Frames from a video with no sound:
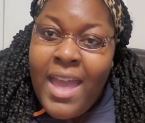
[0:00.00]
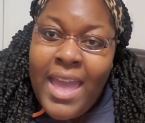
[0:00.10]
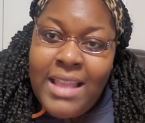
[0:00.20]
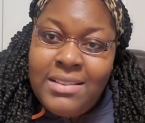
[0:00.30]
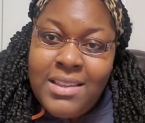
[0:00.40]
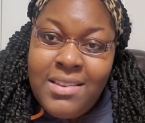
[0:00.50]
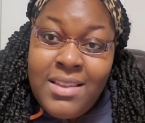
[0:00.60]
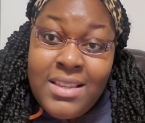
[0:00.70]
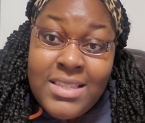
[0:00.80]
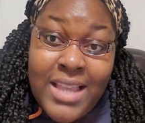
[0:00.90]
and
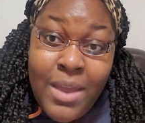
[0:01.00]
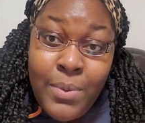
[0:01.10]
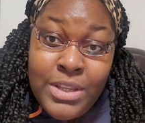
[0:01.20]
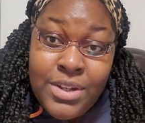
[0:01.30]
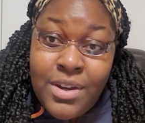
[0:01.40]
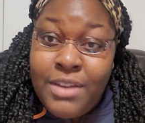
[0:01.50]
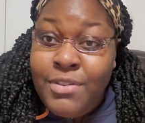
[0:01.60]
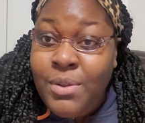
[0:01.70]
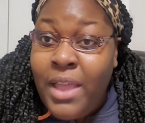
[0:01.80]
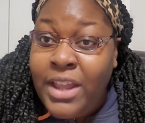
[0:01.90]
Sky Winter if
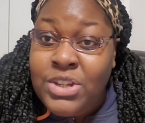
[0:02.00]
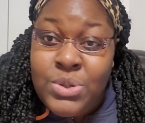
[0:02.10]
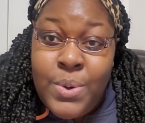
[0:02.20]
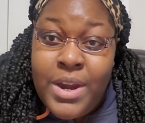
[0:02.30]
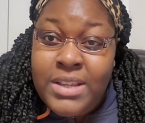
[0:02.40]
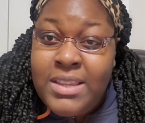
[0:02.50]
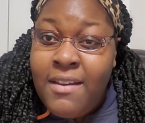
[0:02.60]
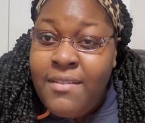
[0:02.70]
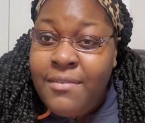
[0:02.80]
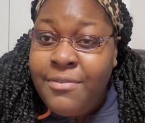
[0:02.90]
you like short,
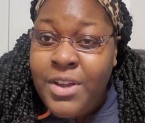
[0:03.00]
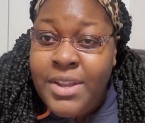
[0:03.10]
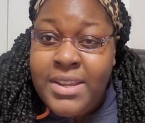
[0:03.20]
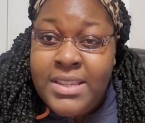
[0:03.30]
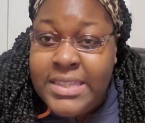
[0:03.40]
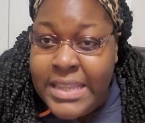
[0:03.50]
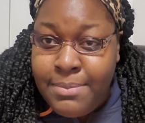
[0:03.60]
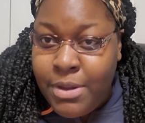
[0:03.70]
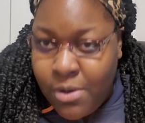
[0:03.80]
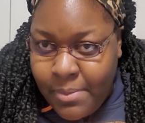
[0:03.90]
fun,
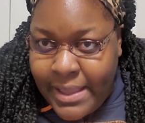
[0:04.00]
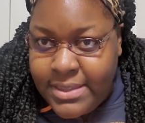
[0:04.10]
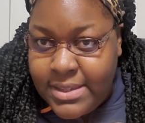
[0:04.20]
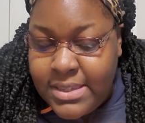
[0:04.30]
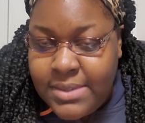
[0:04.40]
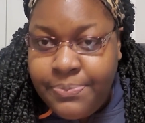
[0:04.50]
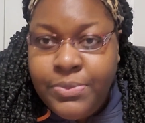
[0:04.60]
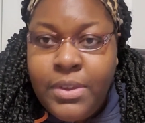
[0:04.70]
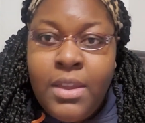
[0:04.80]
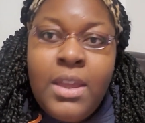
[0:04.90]
steamy romances.
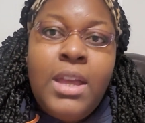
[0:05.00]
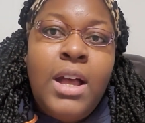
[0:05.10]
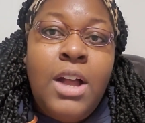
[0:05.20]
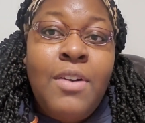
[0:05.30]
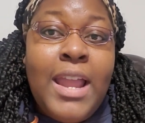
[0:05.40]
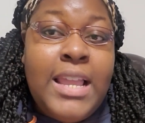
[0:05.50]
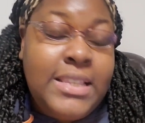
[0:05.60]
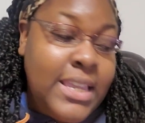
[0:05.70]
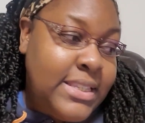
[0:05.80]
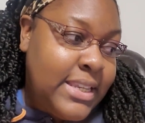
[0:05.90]

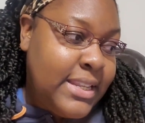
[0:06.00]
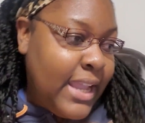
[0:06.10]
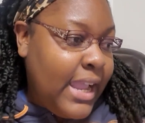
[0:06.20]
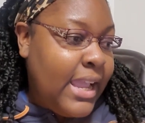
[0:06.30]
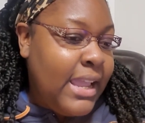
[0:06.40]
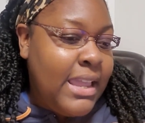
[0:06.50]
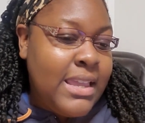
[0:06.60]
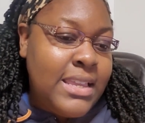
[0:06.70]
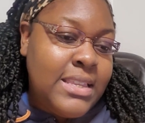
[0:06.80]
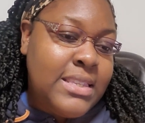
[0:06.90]
Alright, today
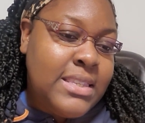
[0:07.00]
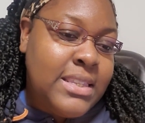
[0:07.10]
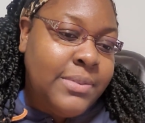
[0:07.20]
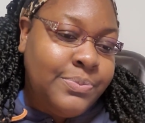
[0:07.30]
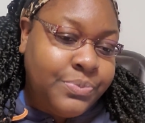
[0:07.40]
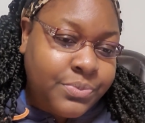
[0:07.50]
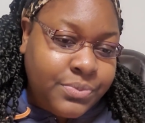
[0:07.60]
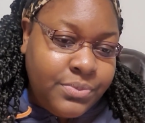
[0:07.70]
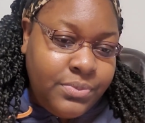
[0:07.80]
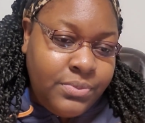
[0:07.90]
is
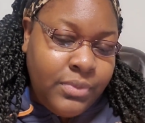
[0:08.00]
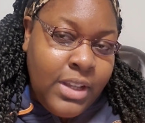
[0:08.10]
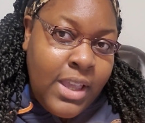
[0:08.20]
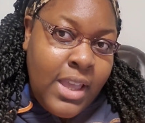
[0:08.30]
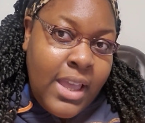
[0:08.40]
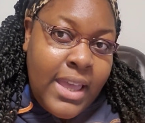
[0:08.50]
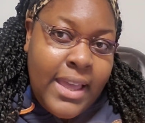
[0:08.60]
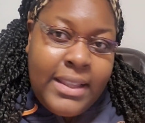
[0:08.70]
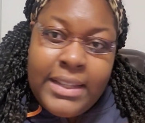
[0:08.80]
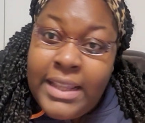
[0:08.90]

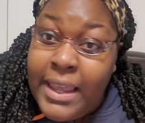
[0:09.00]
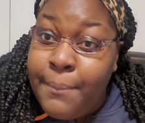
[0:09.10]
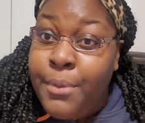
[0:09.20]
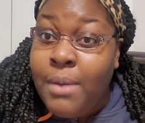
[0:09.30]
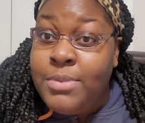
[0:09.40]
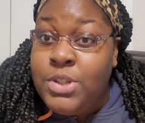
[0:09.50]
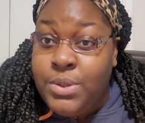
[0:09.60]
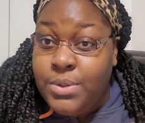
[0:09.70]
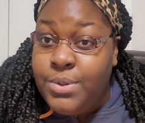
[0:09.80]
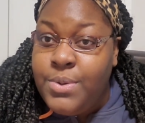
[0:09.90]
a little
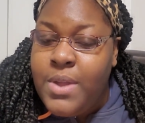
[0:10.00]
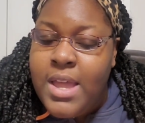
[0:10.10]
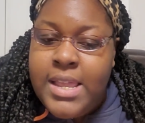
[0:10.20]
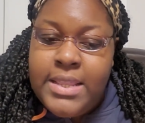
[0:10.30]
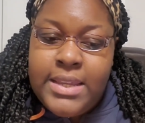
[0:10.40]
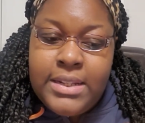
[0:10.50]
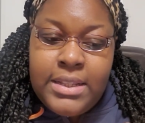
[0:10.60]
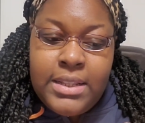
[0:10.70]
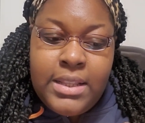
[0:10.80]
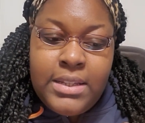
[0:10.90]
impromptu,
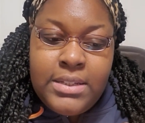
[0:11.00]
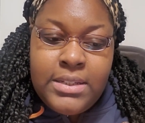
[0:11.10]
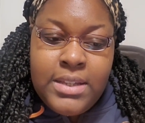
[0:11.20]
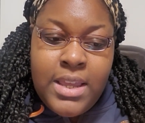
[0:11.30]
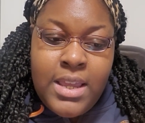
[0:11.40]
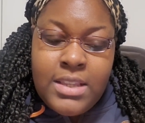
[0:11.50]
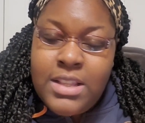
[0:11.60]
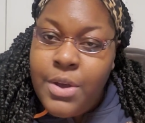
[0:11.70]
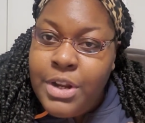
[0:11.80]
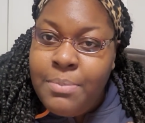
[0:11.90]
it's
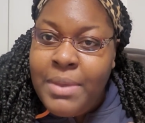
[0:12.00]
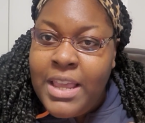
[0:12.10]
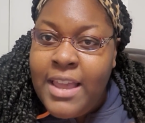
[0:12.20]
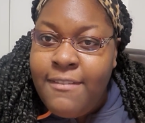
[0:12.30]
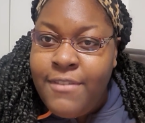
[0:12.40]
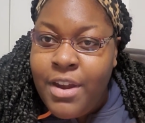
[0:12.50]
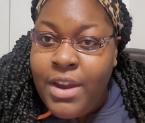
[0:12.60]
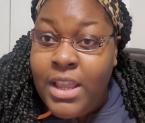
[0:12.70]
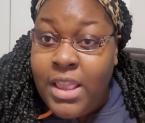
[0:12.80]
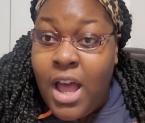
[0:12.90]
not going to be a
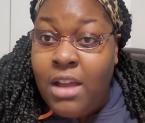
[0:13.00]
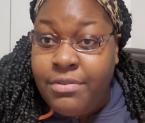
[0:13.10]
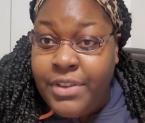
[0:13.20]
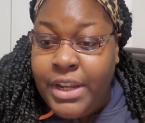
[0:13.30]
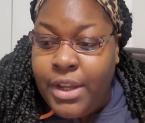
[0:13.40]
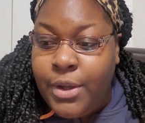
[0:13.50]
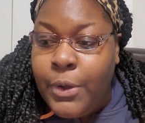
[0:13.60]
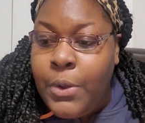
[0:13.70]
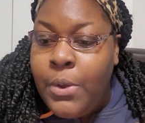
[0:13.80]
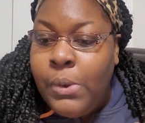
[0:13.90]
very long
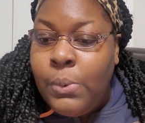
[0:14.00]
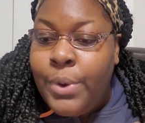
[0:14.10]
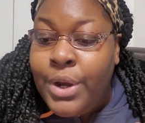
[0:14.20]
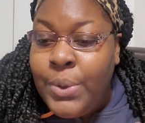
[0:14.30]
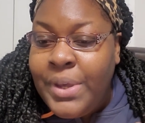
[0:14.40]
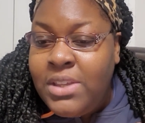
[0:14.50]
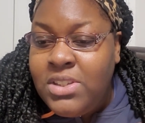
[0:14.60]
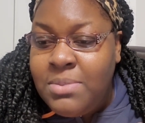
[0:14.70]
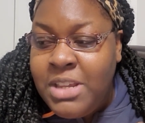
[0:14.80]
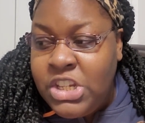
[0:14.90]
video. We're going
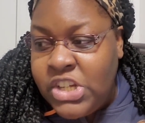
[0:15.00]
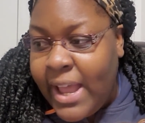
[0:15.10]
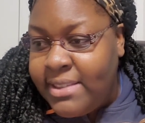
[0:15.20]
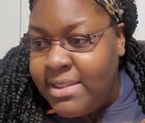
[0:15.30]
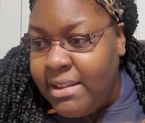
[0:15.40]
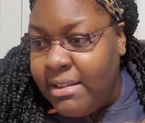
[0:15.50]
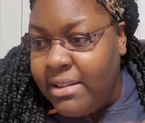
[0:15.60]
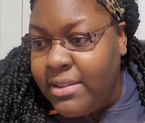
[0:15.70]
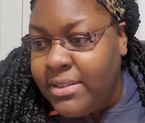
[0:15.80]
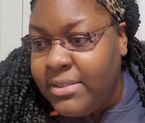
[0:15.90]
to be chatting